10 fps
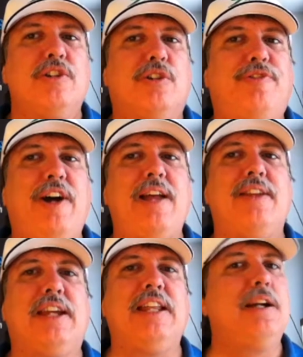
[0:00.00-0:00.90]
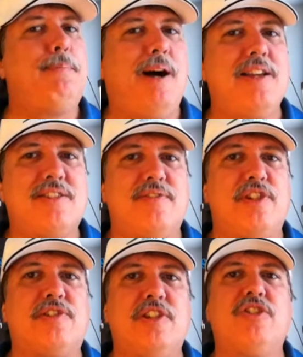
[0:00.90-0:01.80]
you'll find that getting a
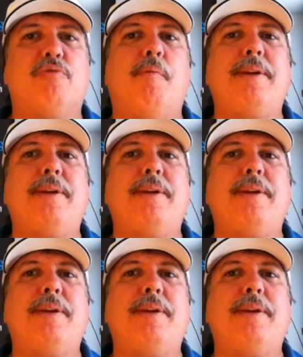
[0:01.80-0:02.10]
positive decision will